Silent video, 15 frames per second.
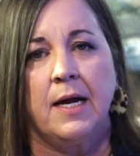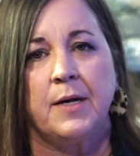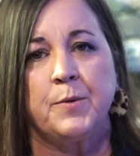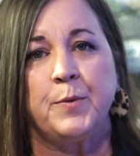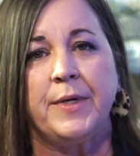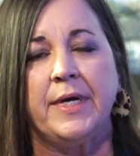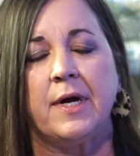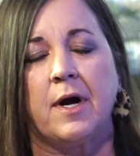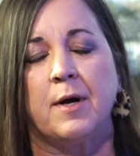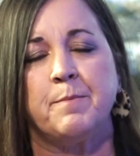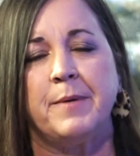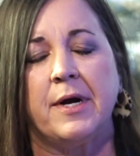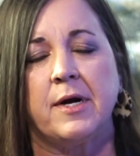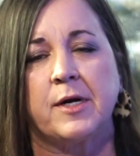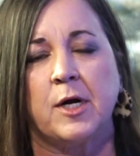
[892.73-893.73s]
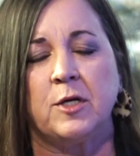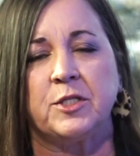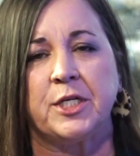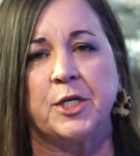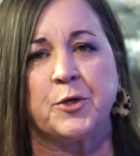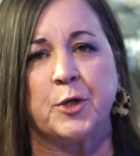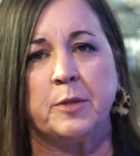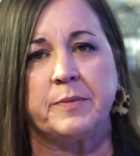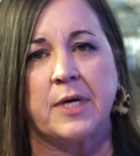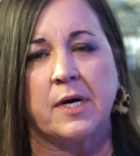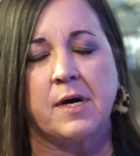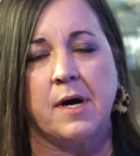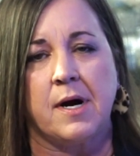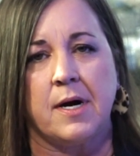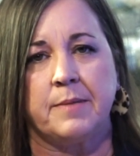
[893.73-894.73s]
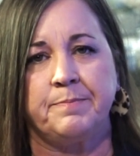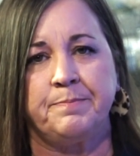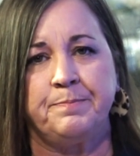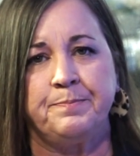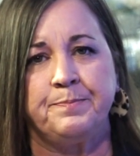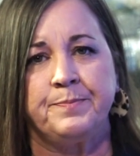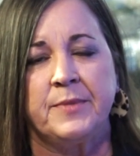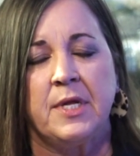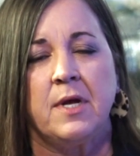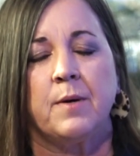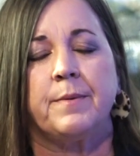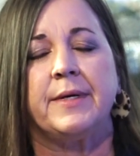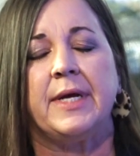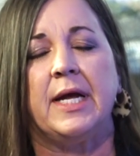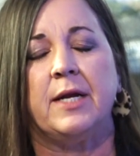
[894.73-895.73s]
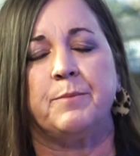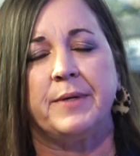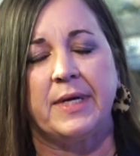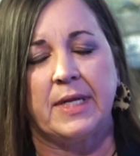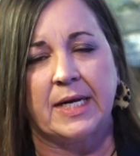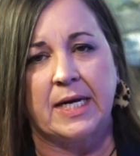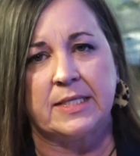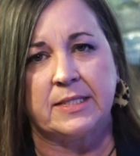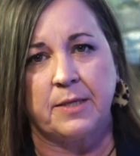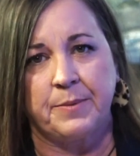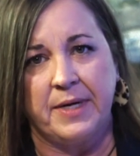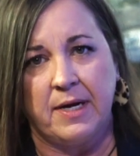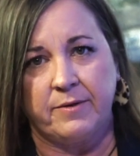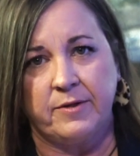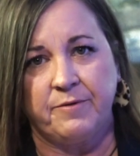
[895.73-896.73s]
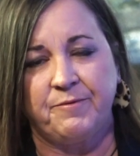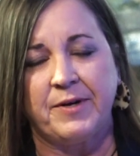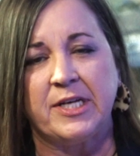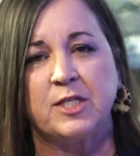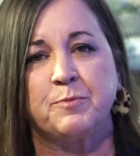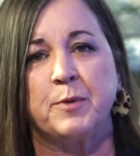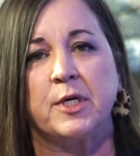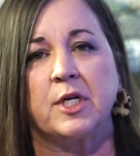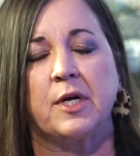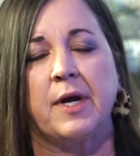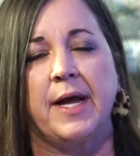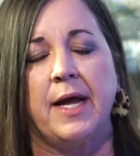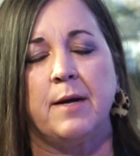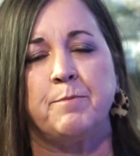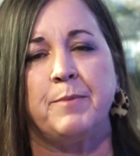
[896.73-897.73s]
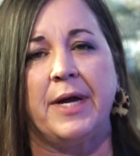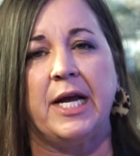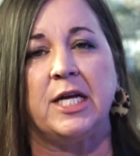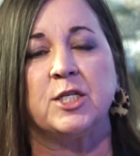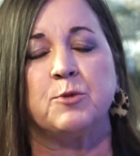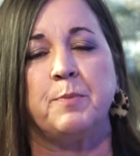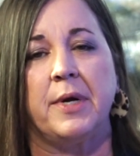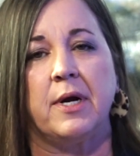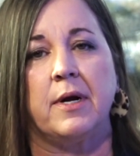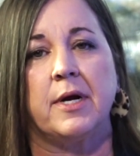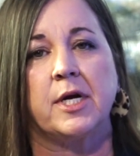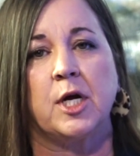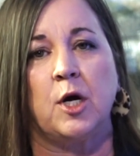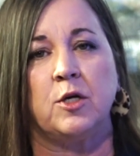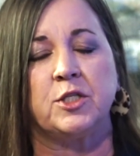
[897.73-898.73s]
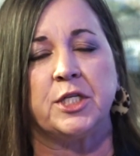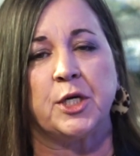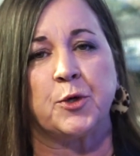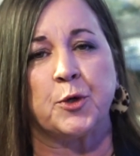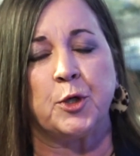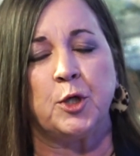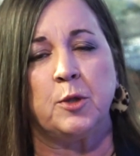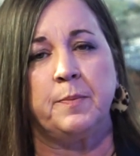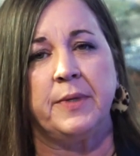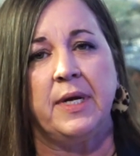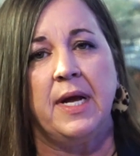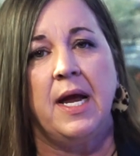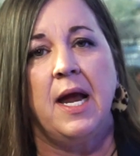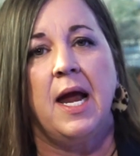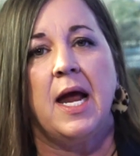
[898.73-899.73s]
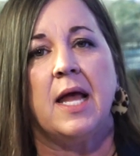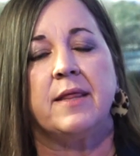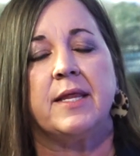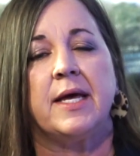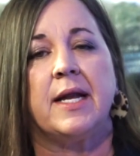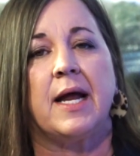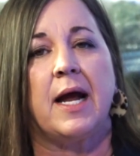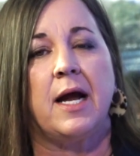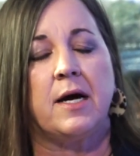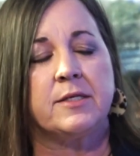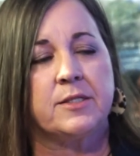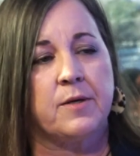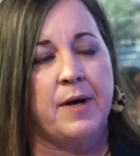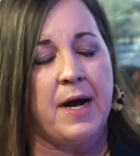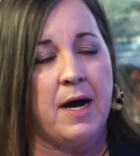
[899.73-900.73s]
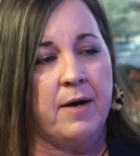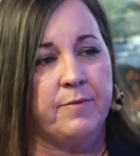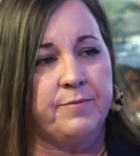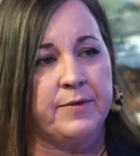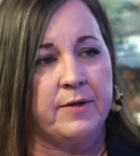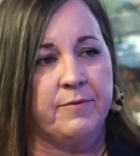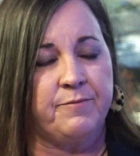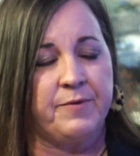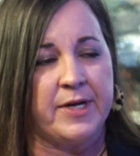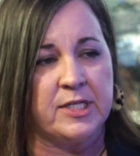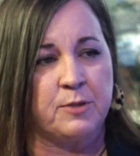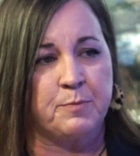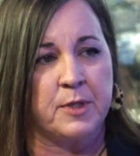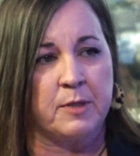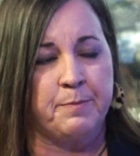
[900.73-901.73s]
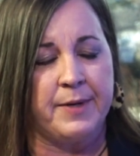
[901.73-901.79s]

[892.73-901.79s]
We are at merrittcoachinggroup.com. We like I said, we have the Facebook page, Merritt Coaching Group, And then I also have the Facebook